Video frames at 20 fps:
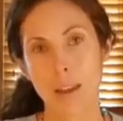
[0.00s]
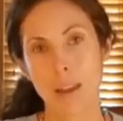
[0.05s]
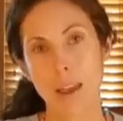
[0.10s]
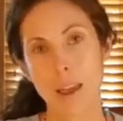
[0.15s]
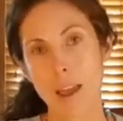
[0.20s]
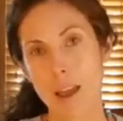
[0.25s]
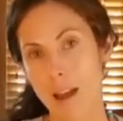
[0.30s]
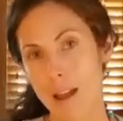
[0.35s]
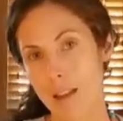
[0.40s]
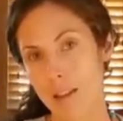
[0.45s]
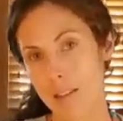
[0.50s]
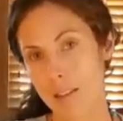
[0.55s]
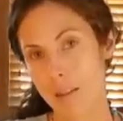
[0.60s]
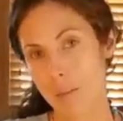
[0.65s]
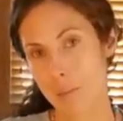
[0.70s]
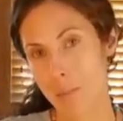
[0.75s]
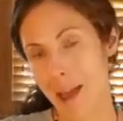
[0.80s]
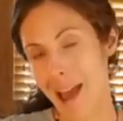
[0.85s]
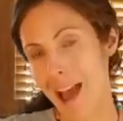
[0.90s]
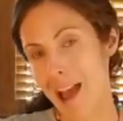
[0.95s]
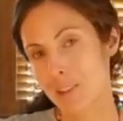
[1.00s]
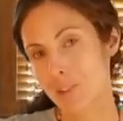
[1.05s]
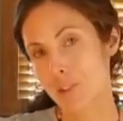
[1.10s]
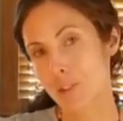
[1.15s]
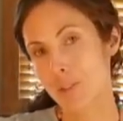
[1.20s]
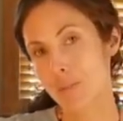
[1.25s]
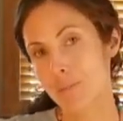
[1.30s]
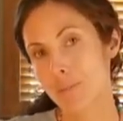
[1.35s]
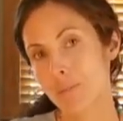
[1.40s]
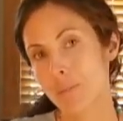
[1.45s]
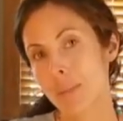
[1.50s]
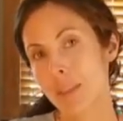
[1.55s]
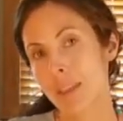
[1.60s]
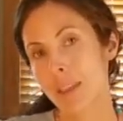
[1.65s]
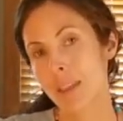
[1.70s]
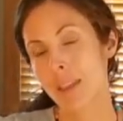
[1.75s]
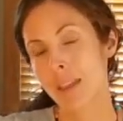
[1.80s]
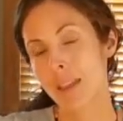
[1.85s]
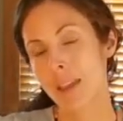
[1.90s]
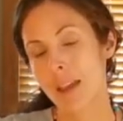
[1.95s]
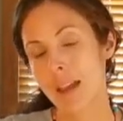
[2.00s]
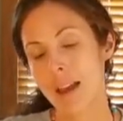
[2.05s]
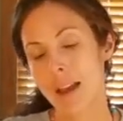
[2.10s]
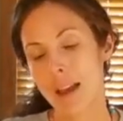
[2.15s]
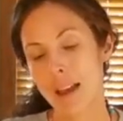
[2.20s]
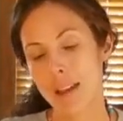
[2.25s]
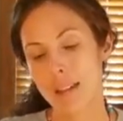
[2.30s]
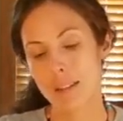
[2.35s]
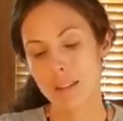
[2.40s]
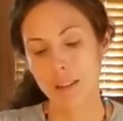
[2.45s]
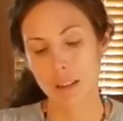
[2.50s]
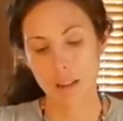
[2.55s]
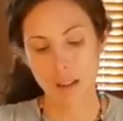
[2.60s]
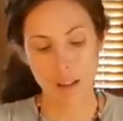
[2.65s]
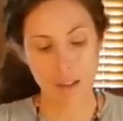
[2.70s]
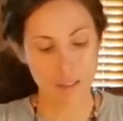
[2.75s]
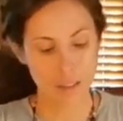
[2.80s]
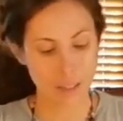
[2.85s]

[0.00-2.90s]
and compassion. And I'd